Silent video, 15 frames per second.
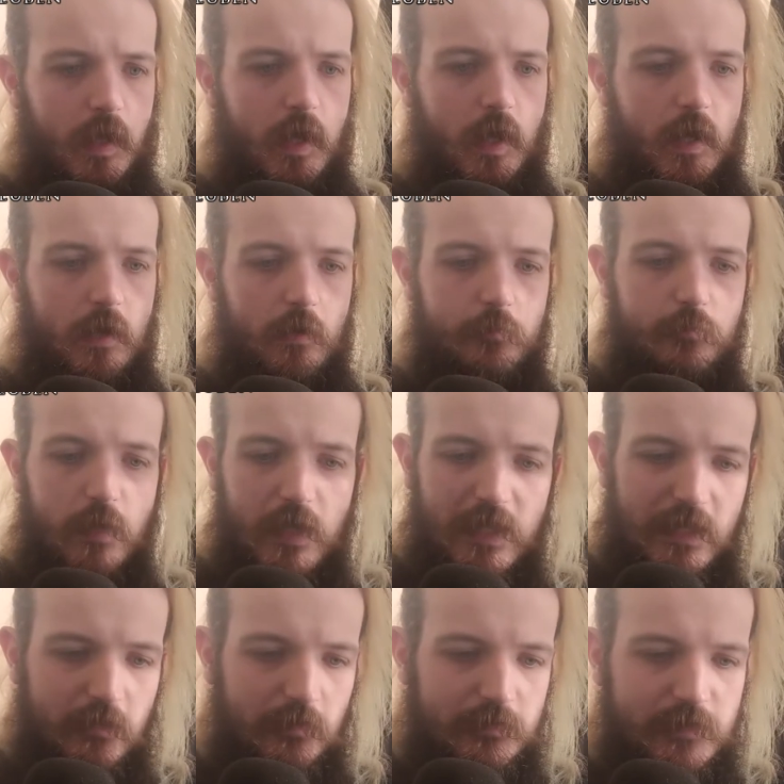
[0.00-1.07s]
Um,
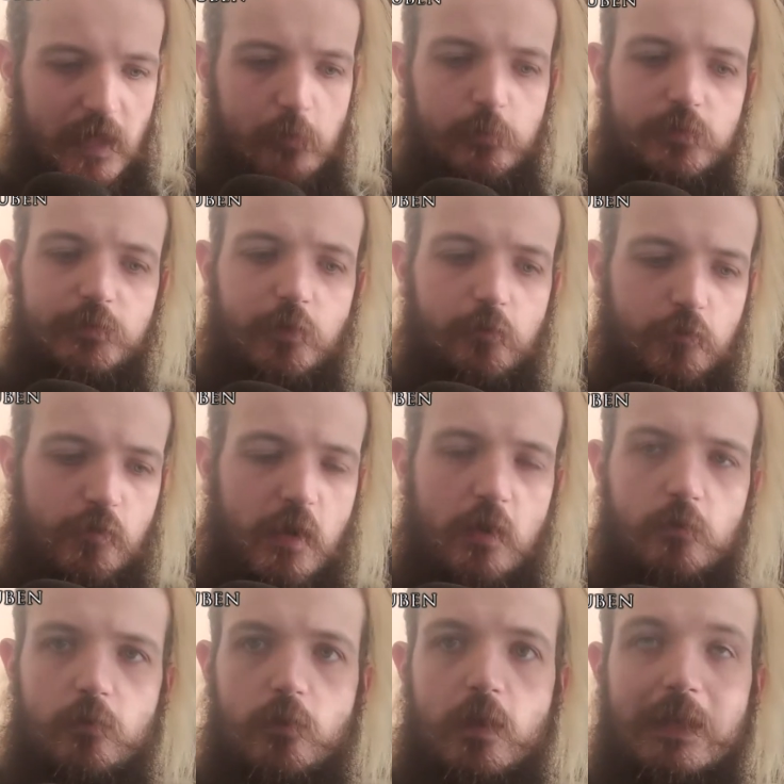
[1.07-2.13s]
little dabbers of
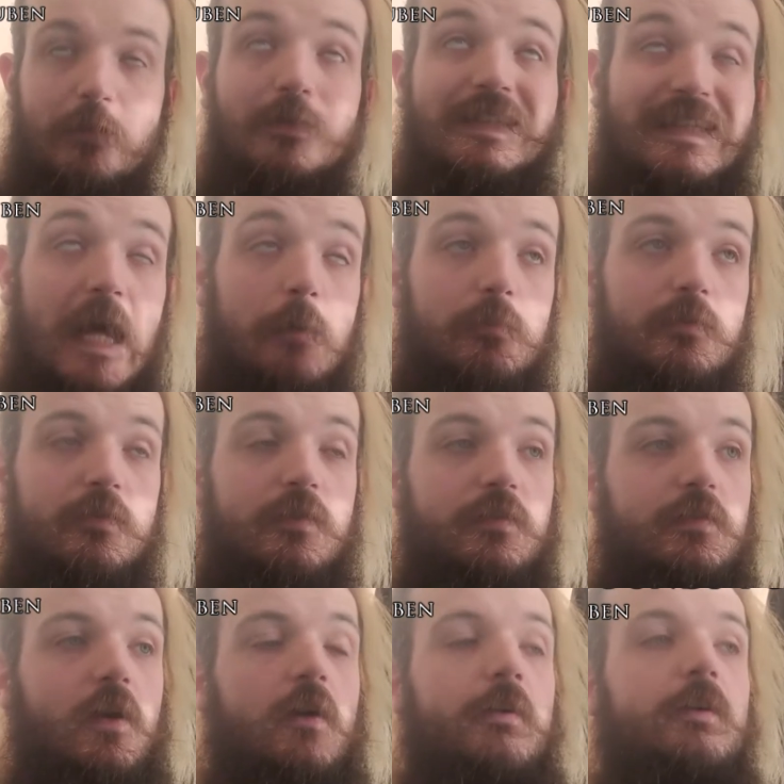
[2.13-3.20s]
growl, little dabbles,
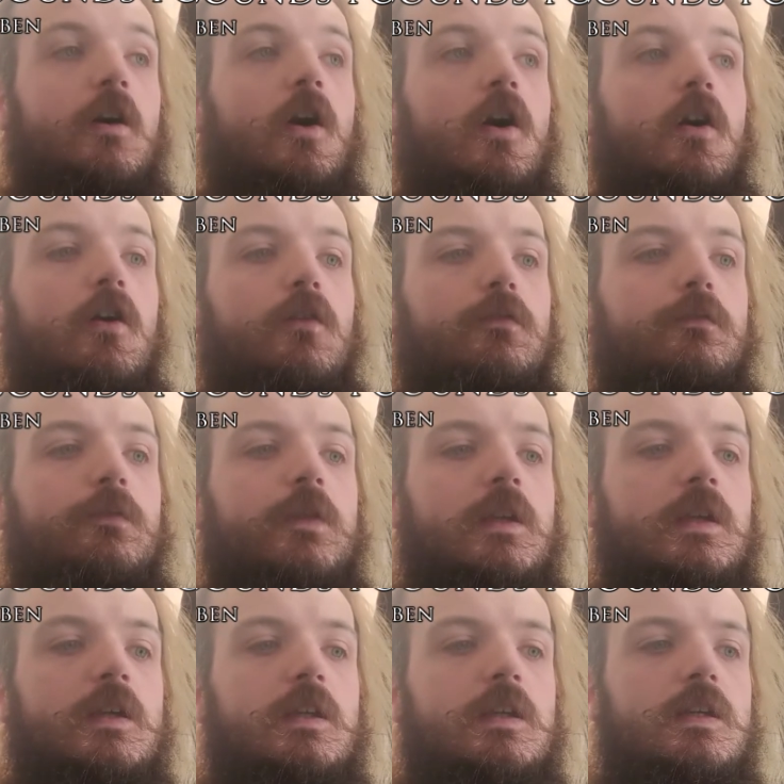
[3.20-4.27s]
sorry, of
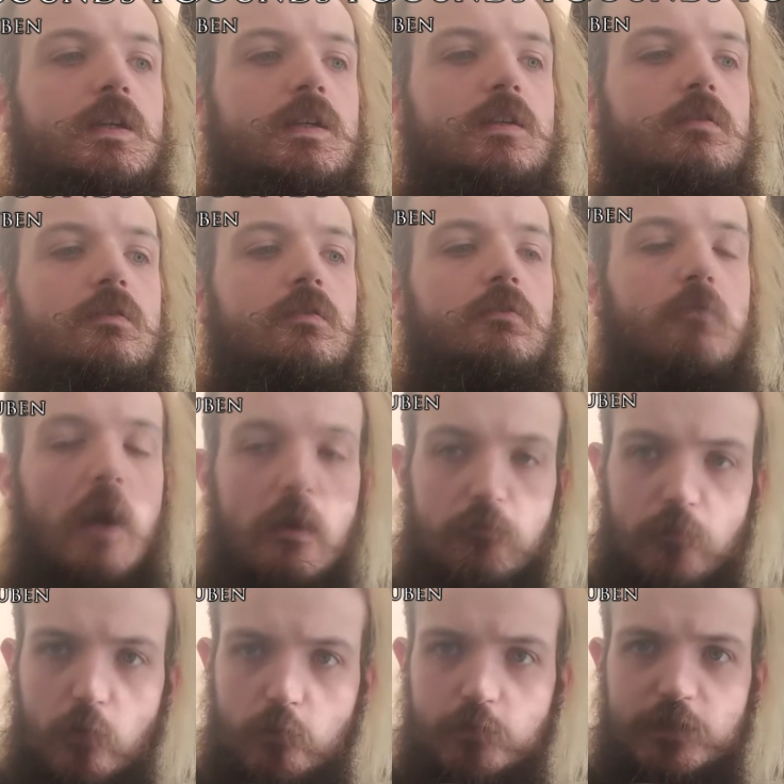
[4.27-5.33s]
the growl
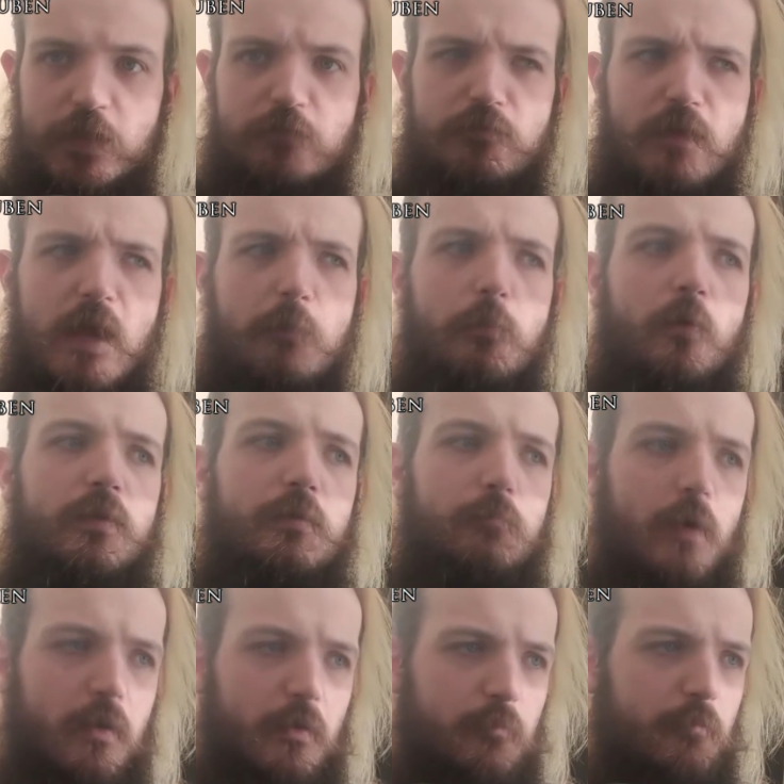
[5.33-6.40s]
vocals here and there, both in
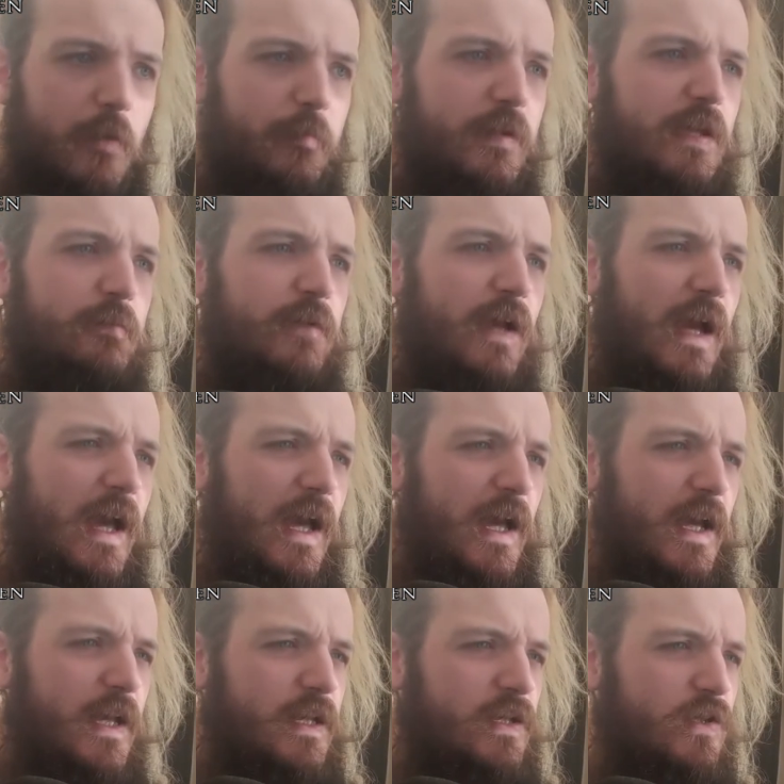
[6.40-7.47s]
Mother Bohemia
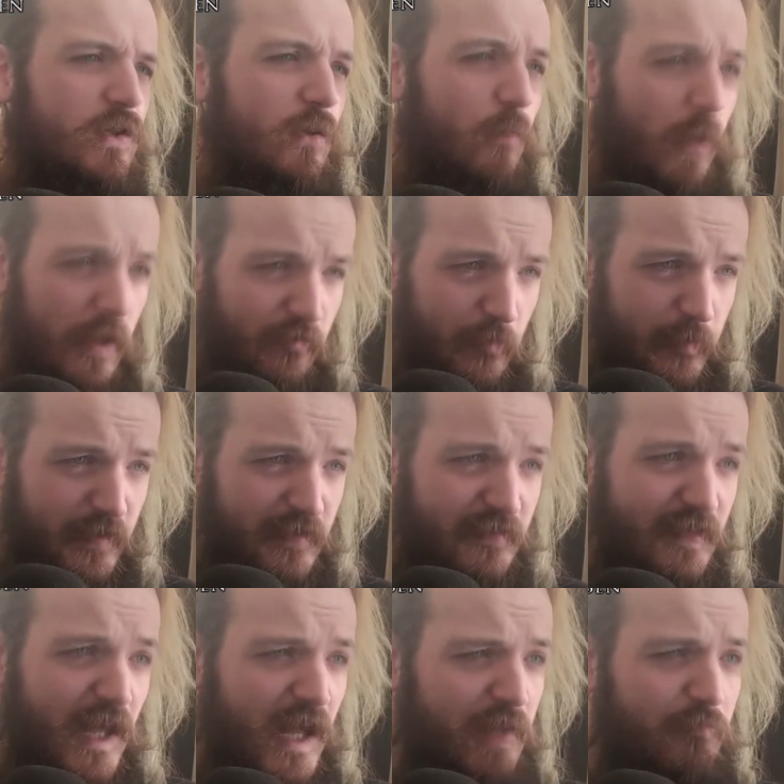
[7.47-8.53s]
and Will Ever Be the
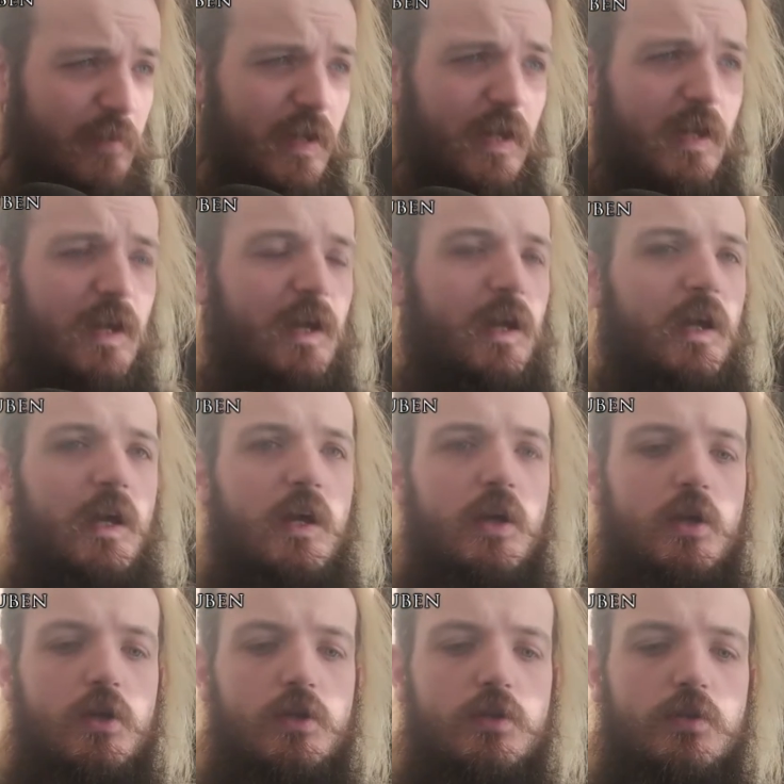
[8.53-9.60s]
Same.
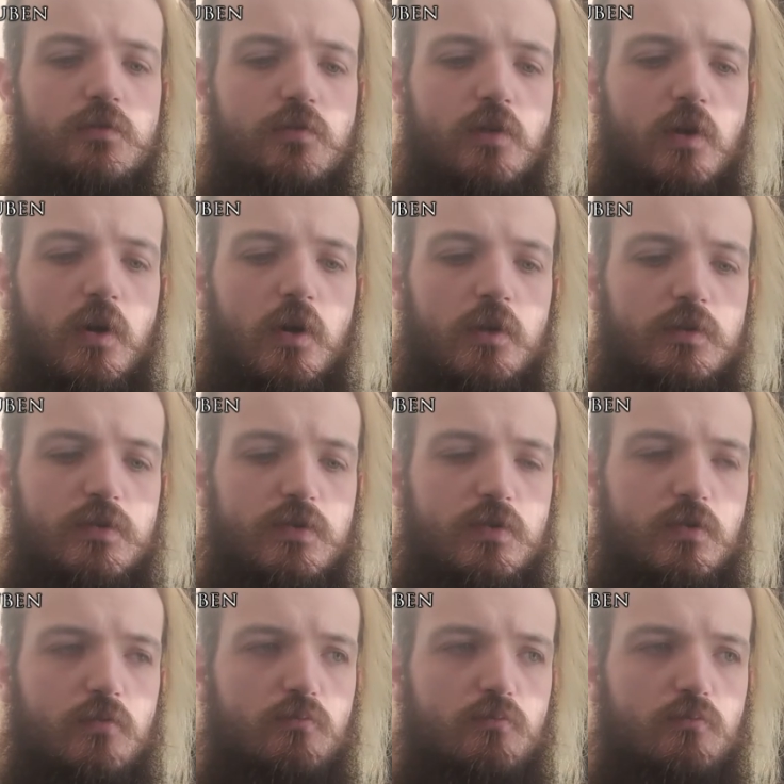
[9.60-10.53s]
You've got